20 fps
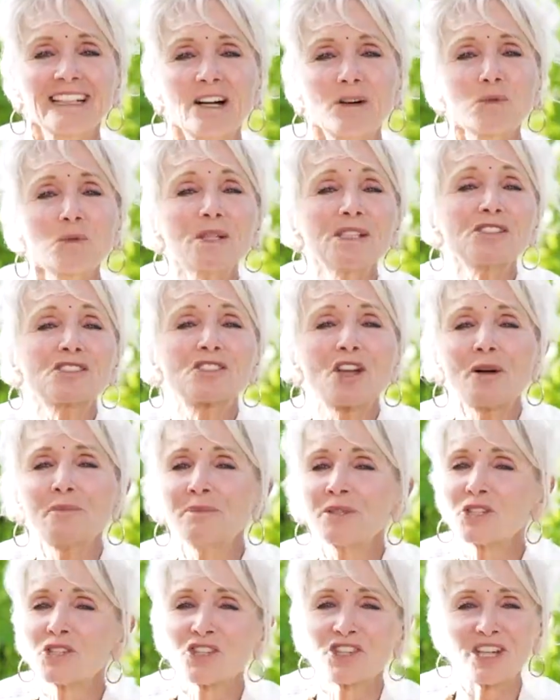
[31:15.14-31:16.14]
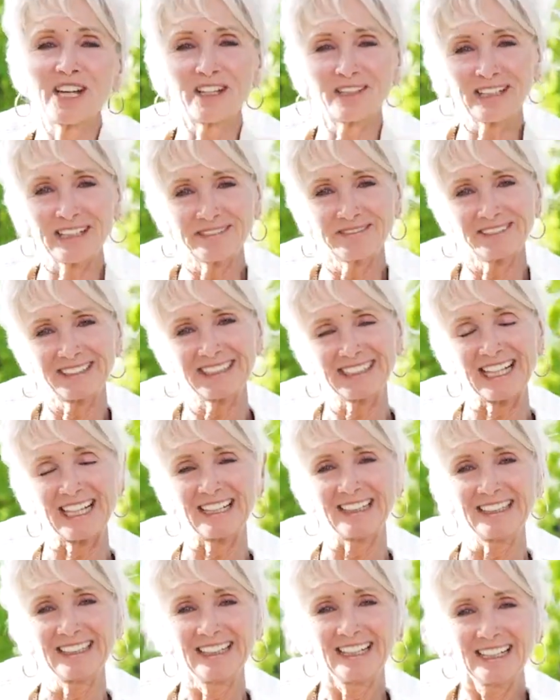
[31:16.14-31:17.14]
wisdom is shared every
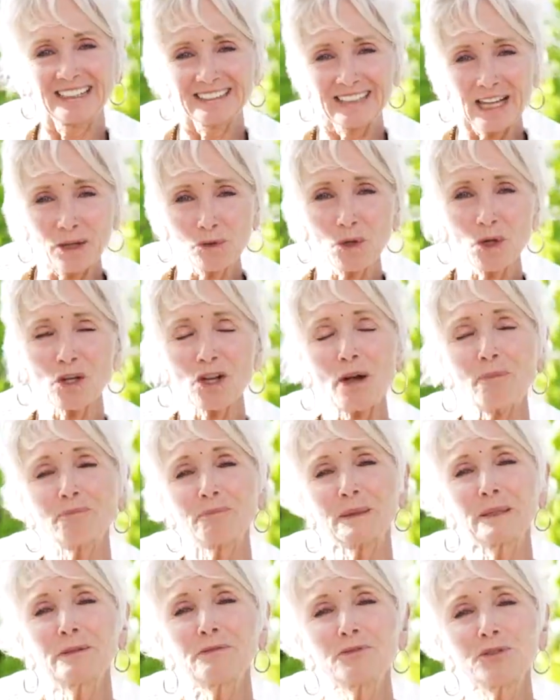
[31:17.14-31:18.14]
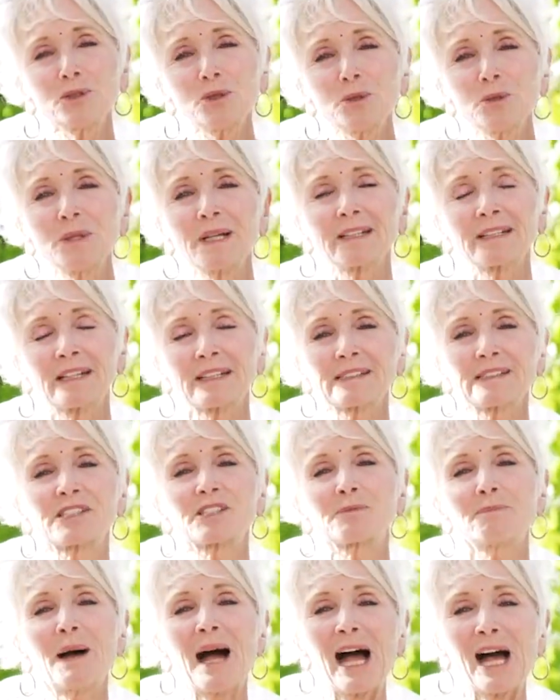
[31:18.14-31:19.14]
day that will uplift you and
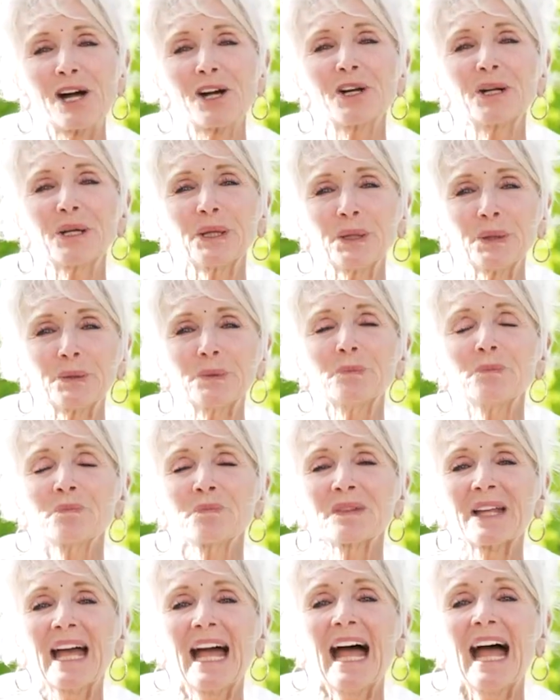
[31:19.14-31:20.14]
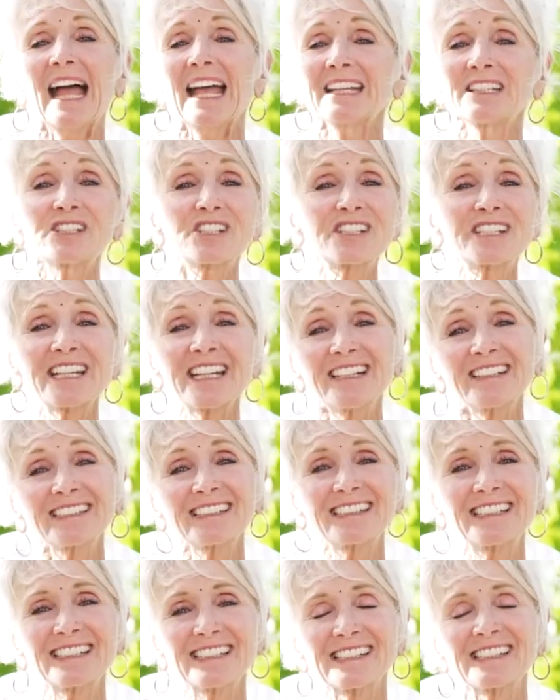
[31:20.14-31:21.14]
inspire you. And share
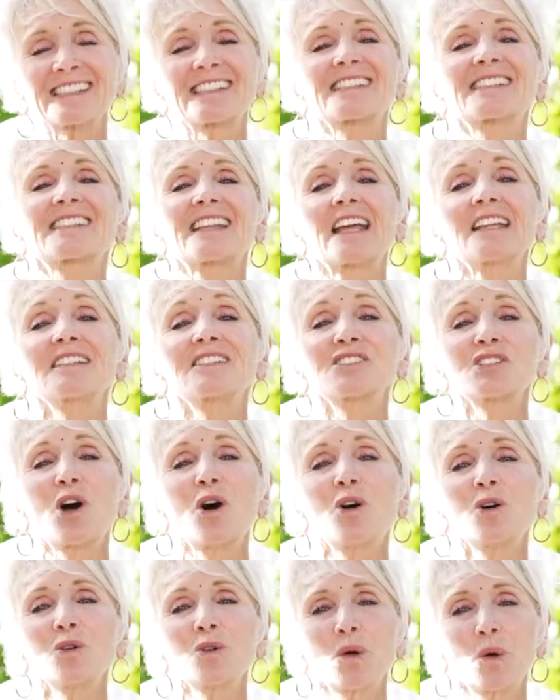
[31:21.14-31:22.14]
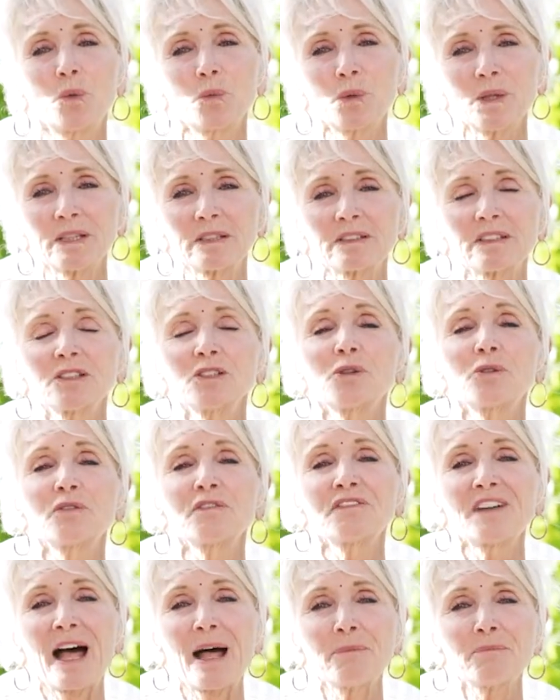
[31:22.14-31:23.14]
this satsang with your
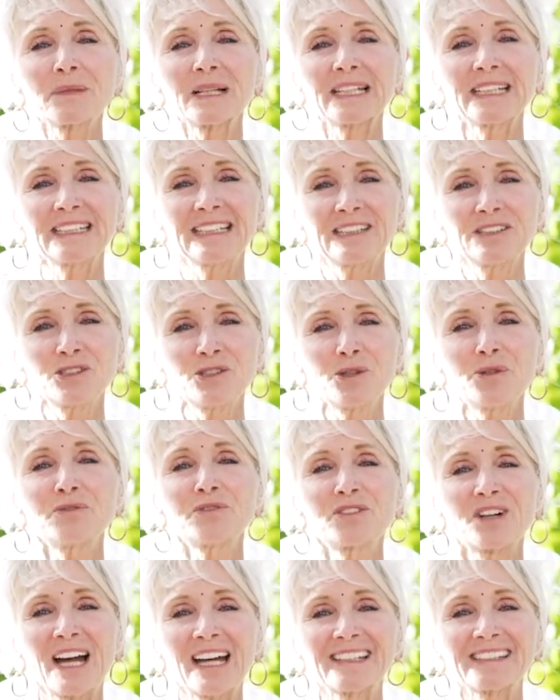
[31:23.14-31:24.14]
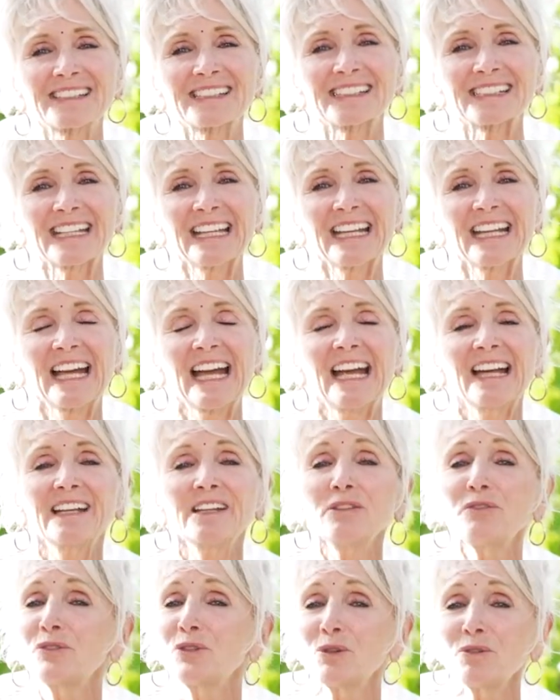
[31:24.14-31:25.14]
family and your friends
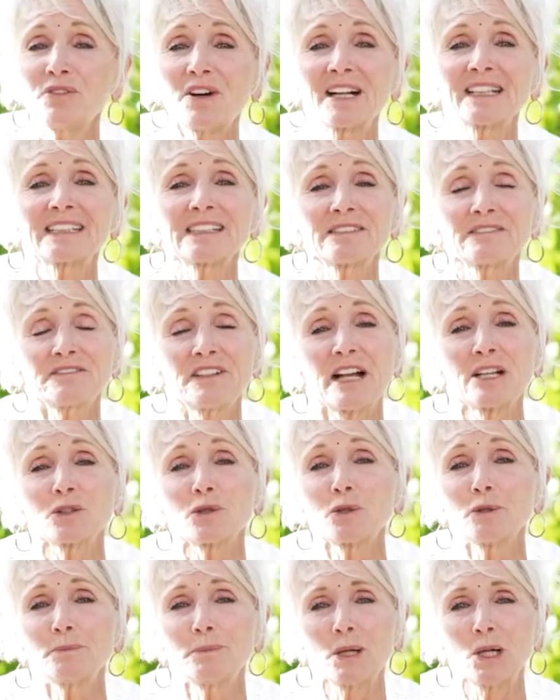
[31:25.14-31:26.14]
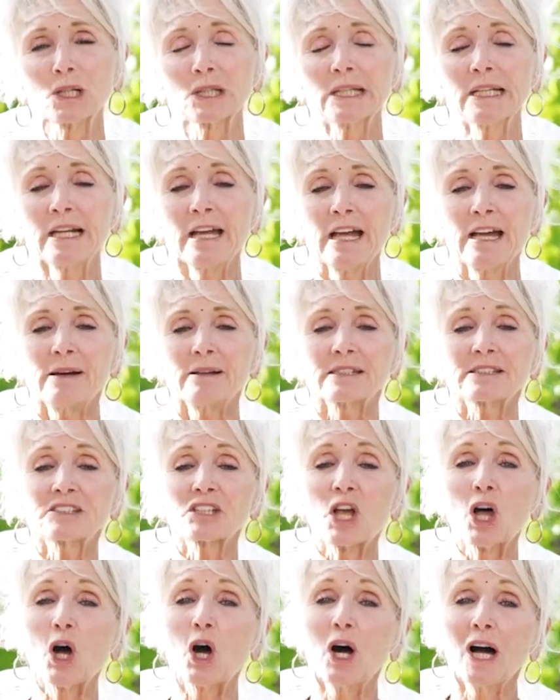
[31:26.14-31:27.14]
if you find it valuable.
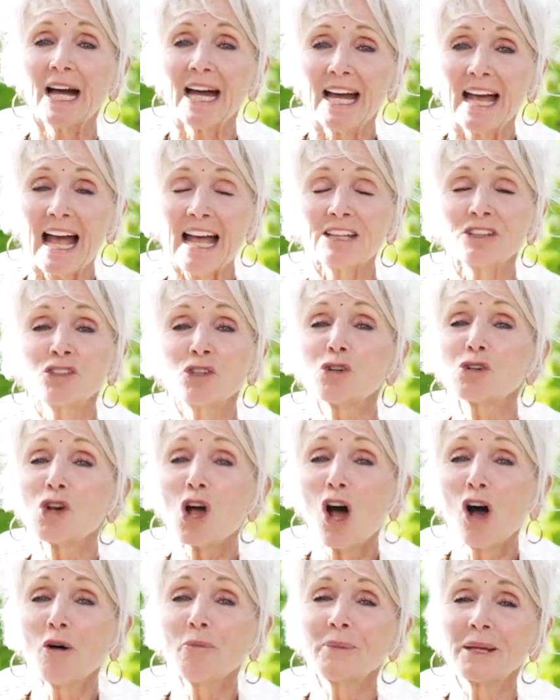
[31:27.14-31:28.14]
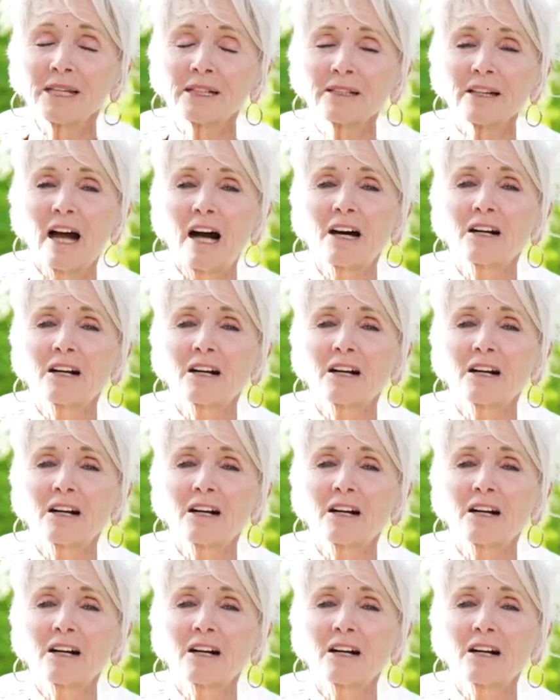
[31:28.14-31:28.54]
So, and your comment